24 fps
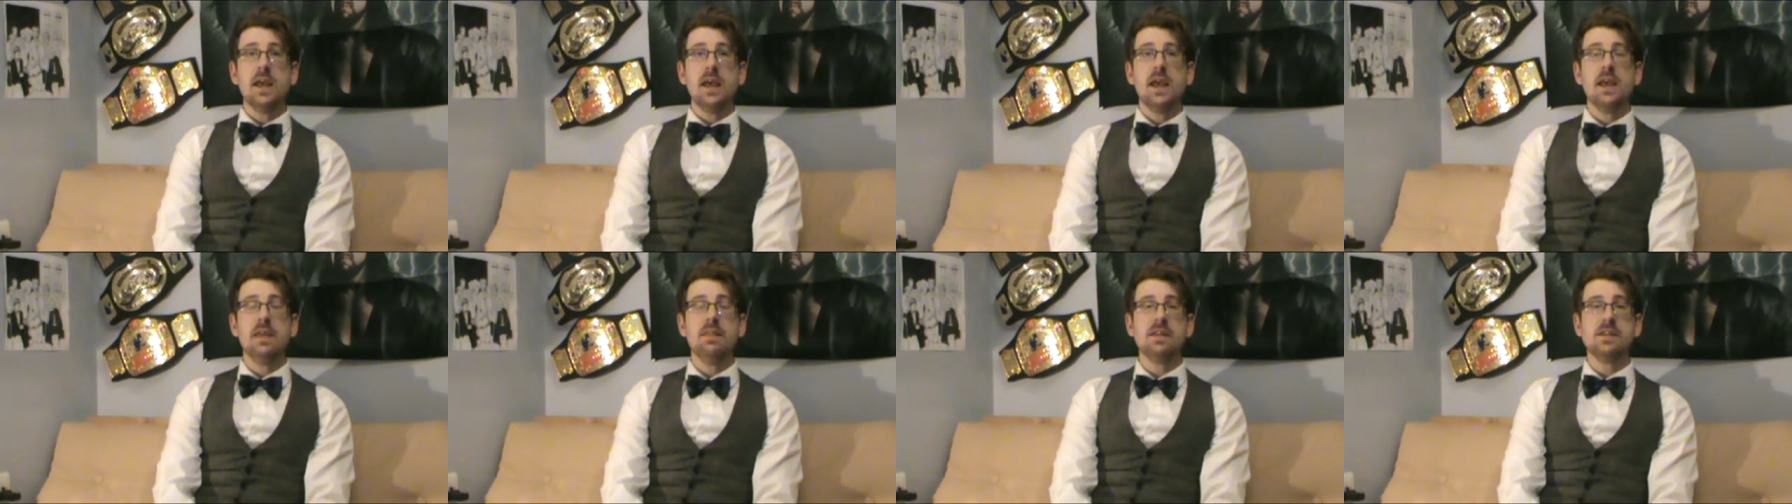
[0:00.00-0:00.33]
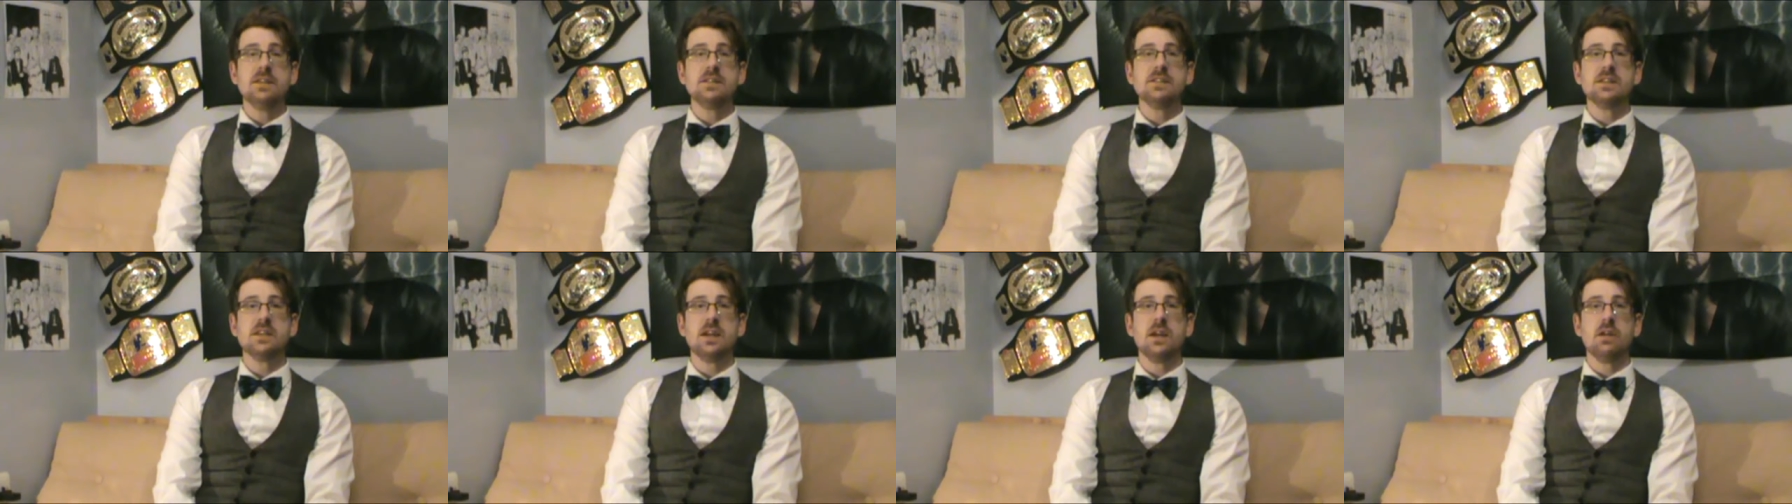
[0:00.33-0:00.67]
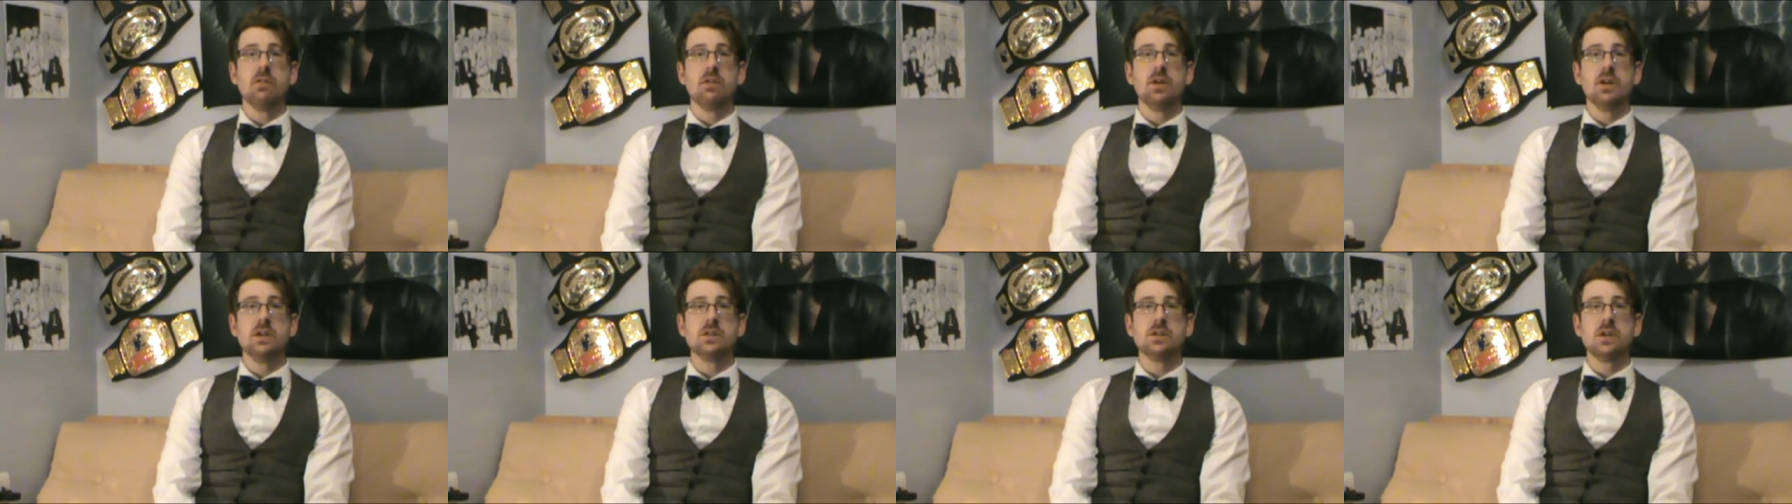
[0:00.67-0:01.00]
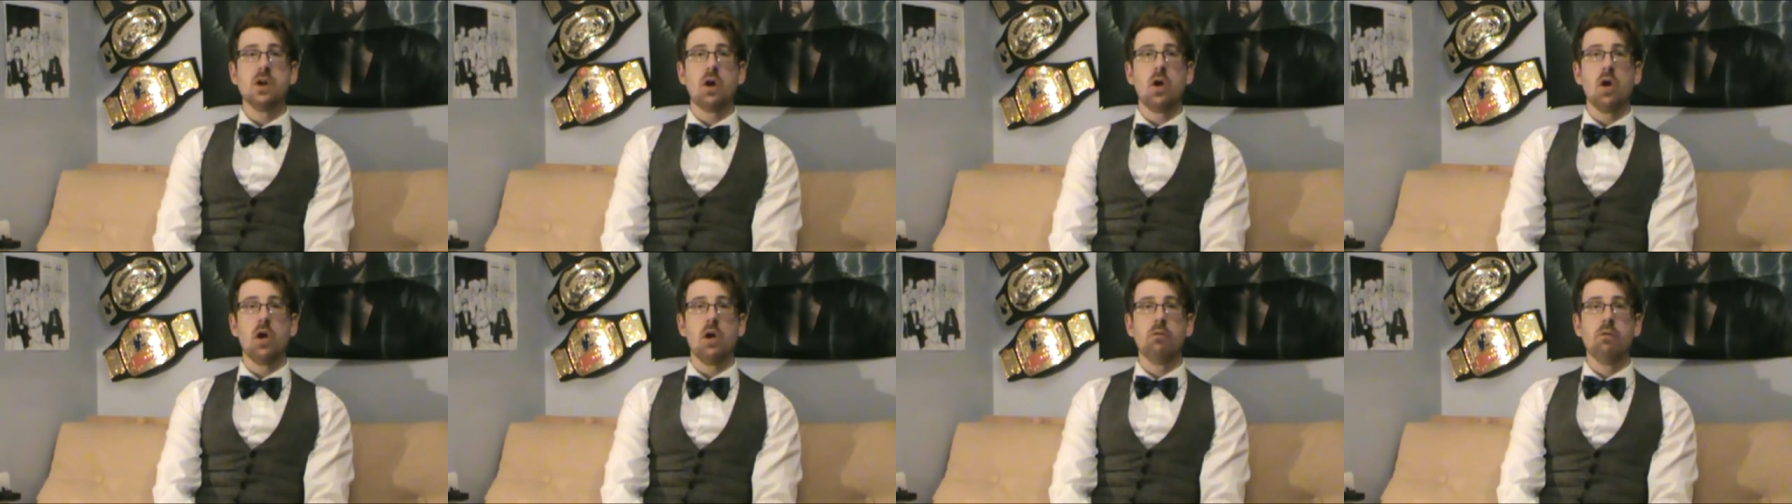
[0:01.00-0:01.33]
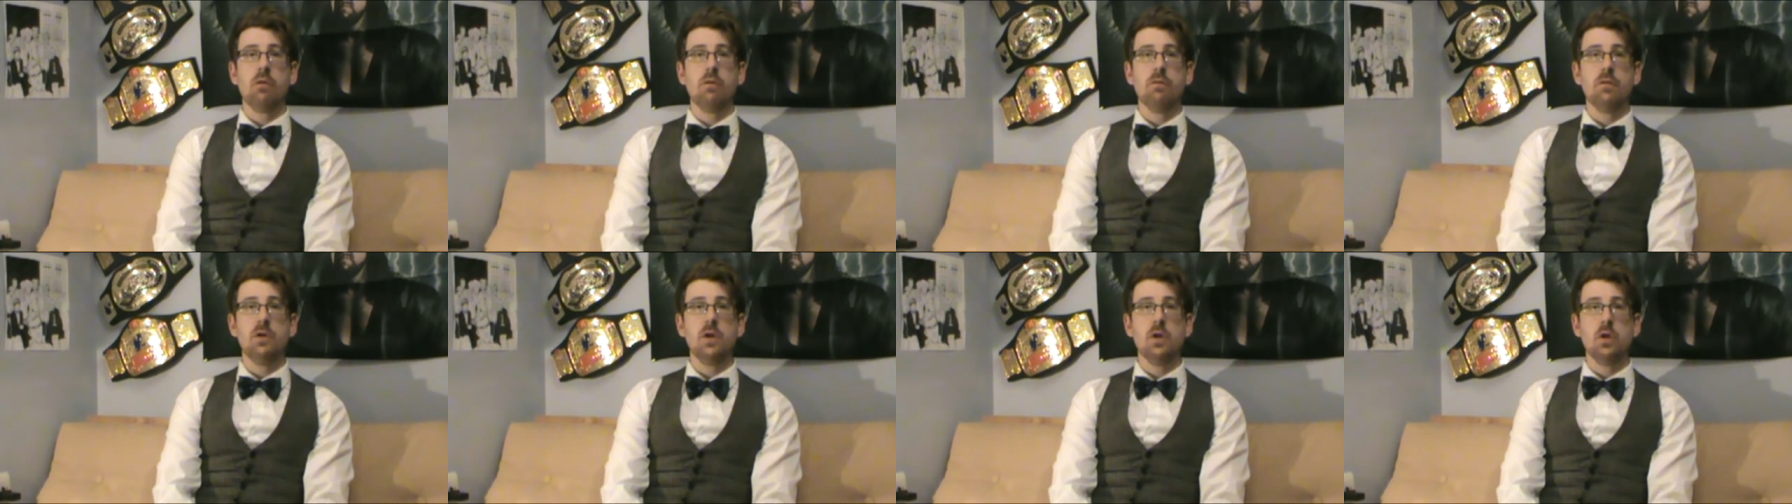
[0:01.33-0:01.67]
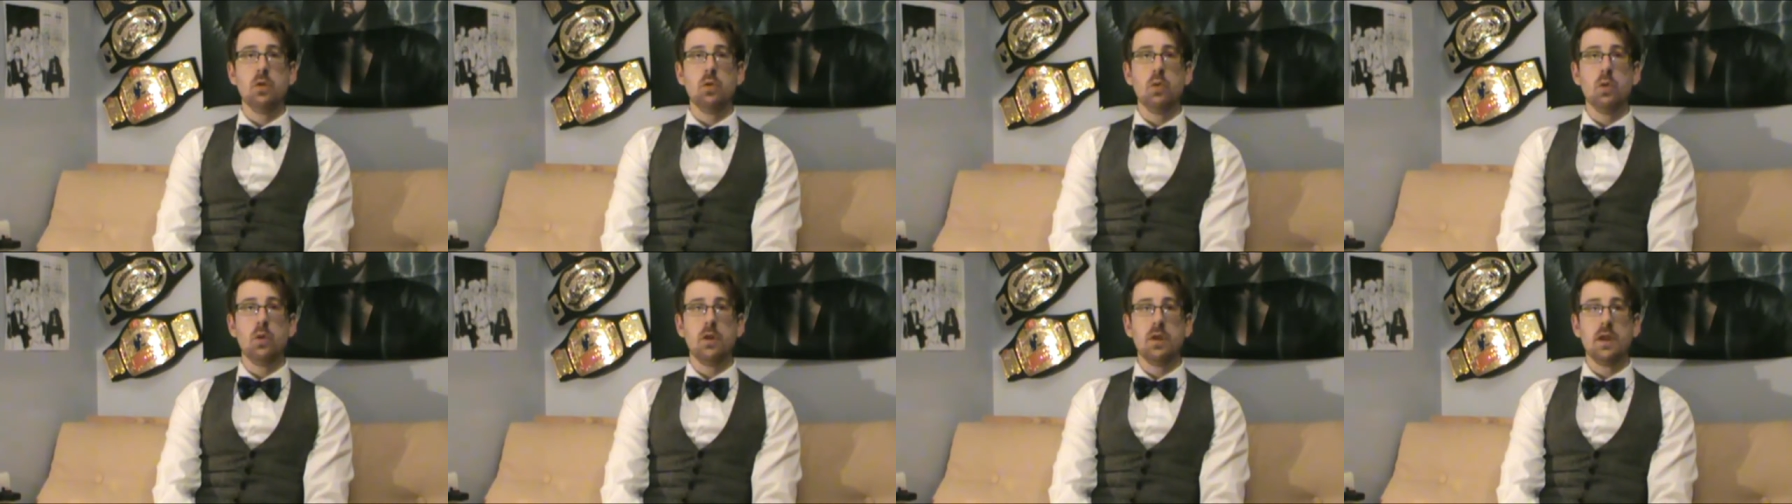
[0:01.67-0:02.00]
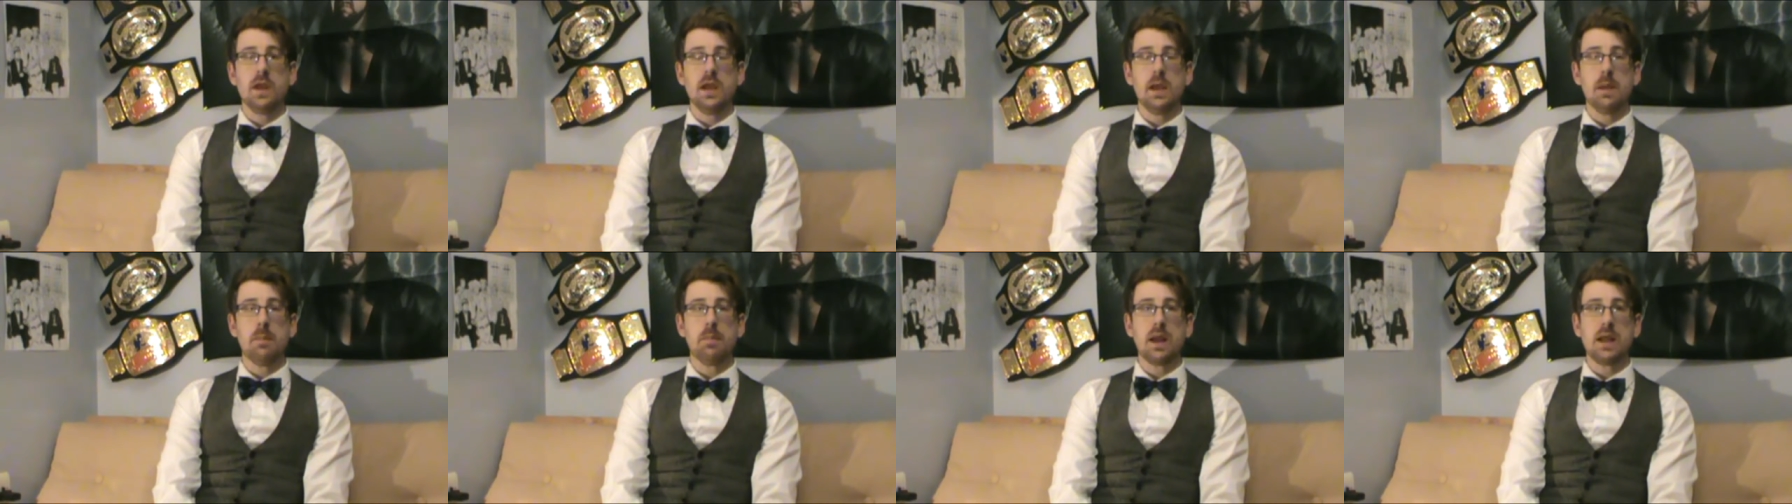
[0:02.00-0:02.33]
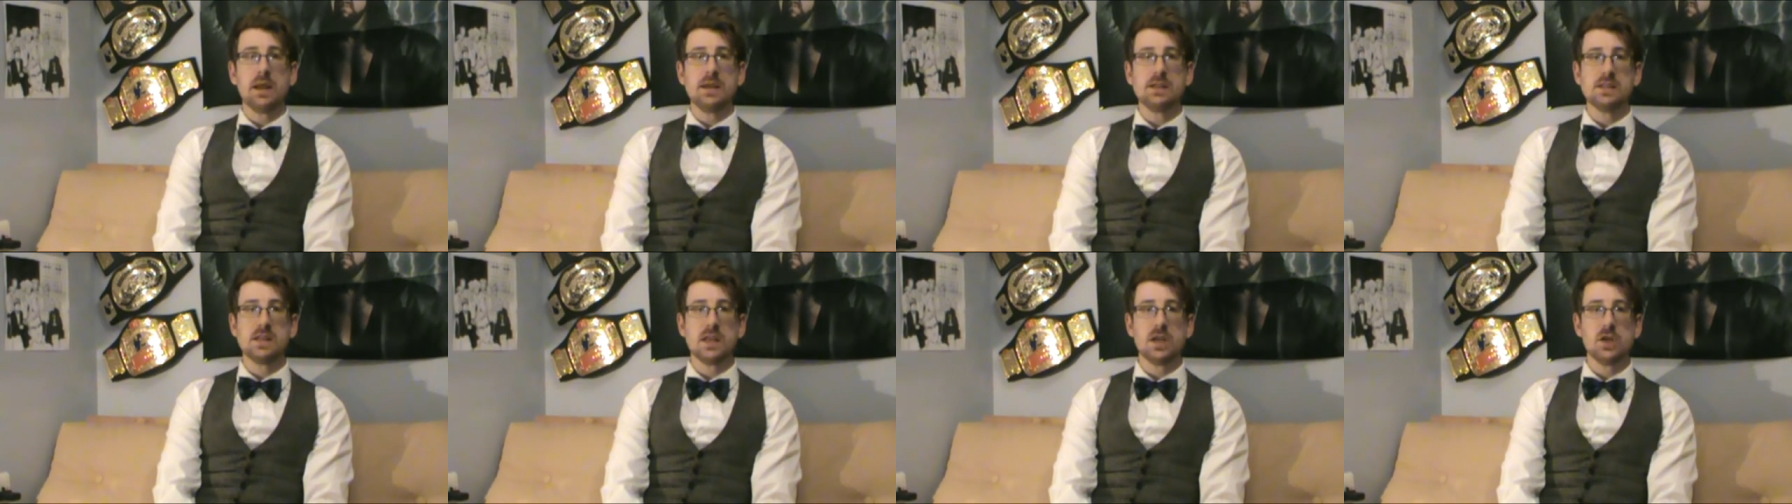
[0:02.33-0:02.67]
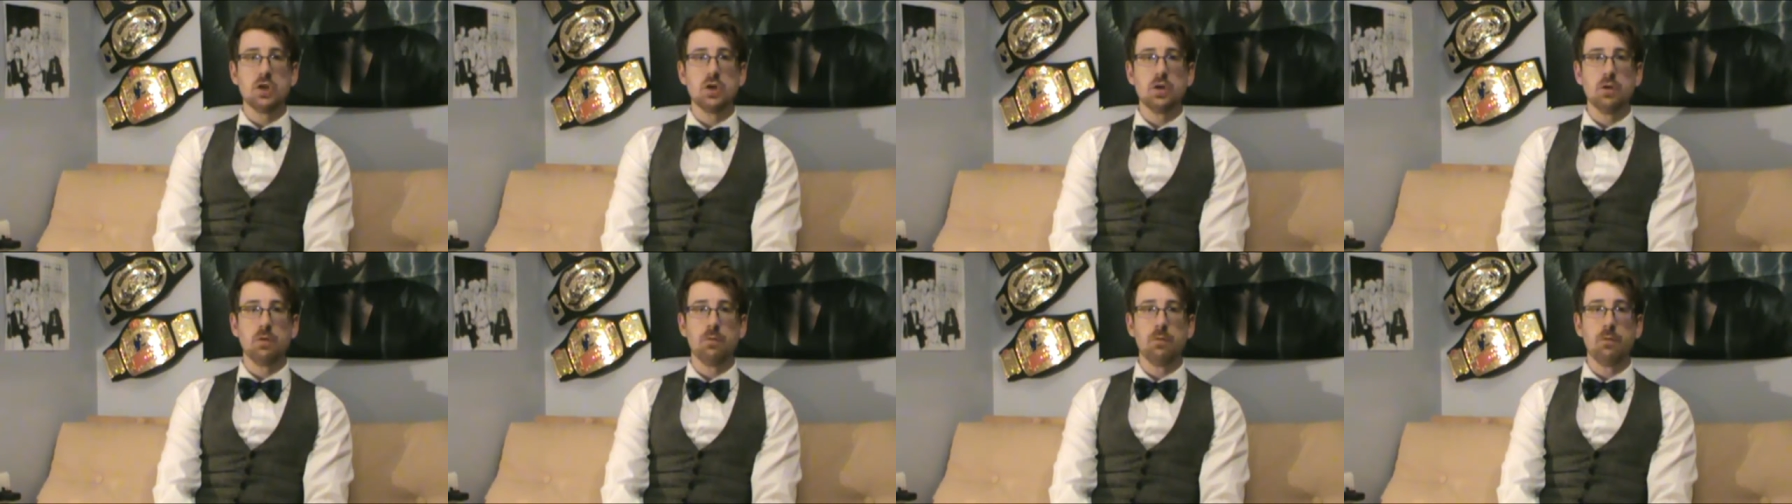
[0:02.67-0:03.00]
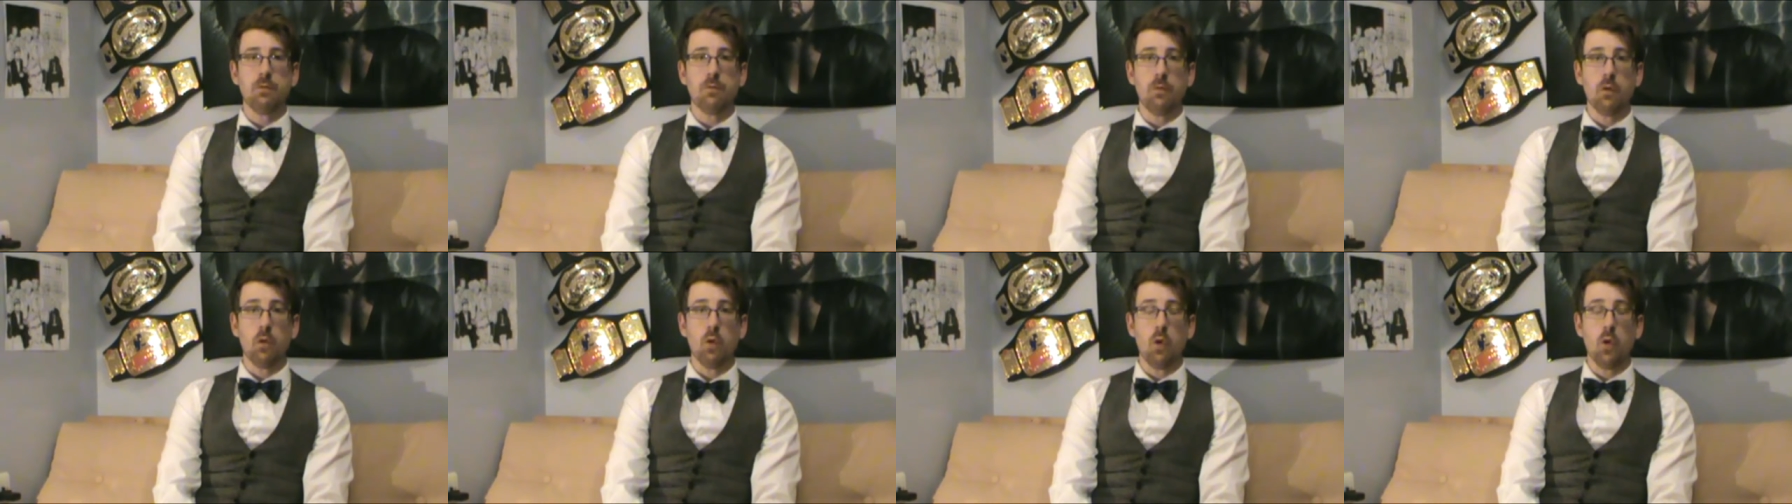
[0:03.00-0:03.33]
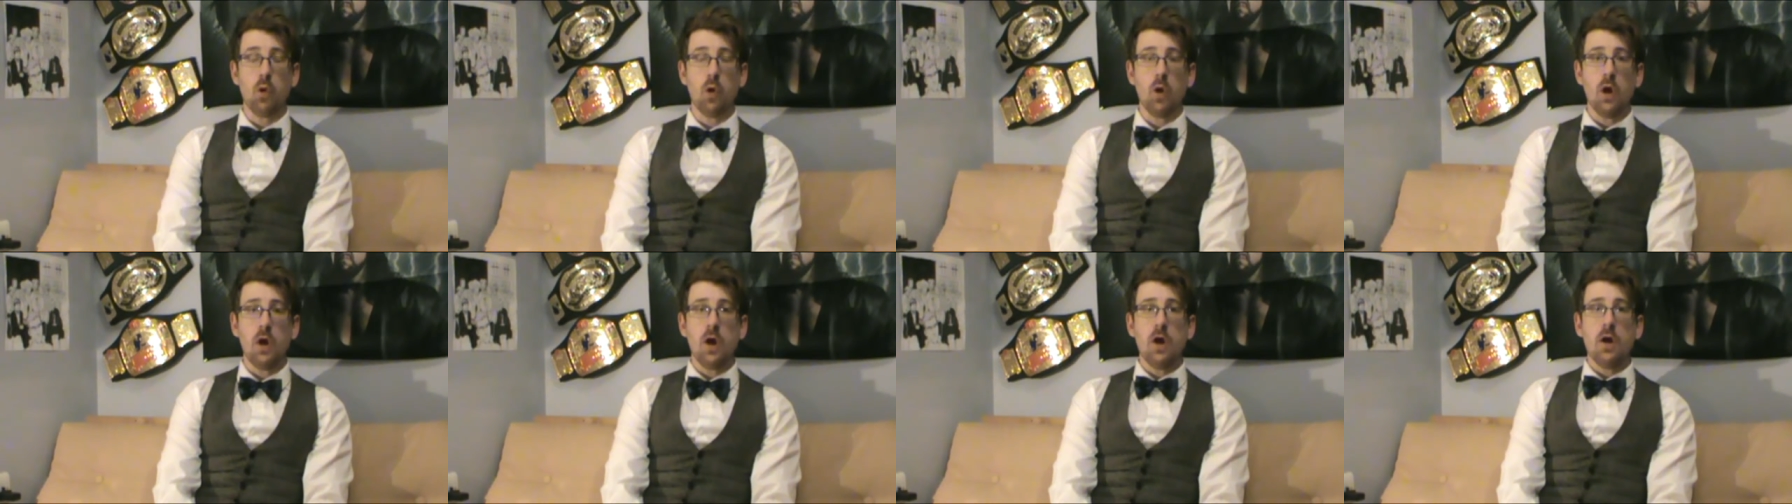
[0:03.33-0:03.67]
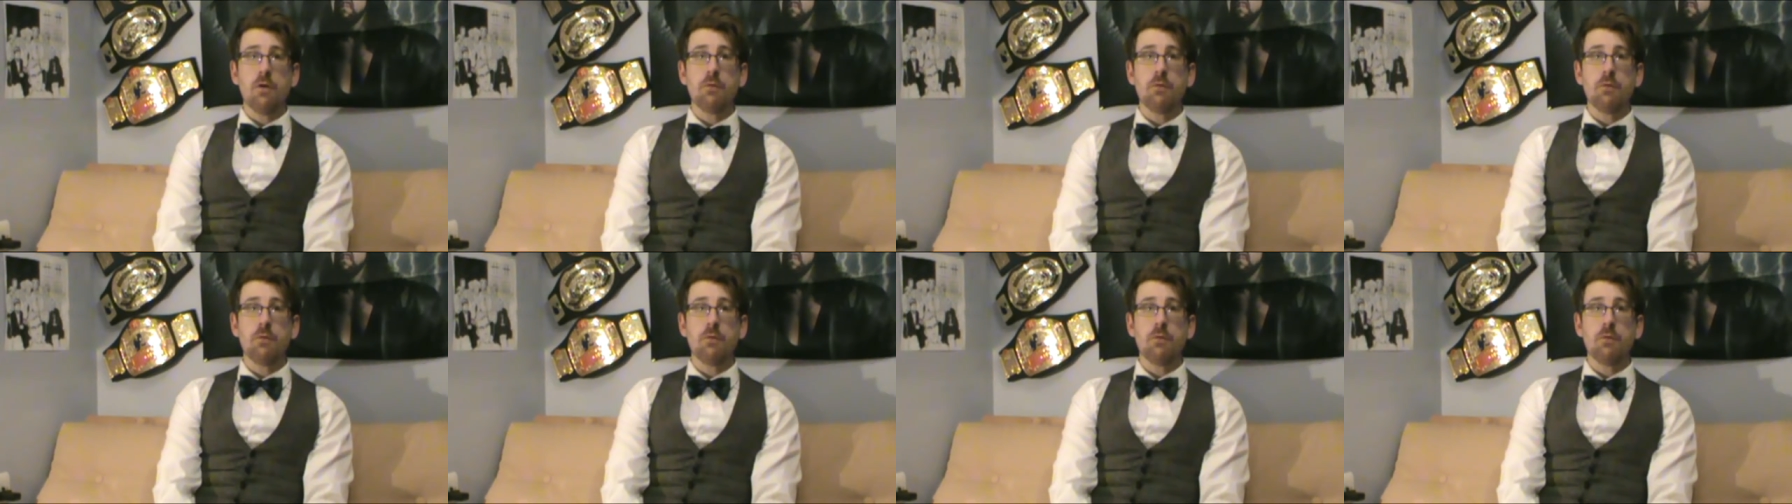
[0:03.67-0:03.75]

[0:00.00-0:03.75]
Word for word: In this series, I review the PlayStation 4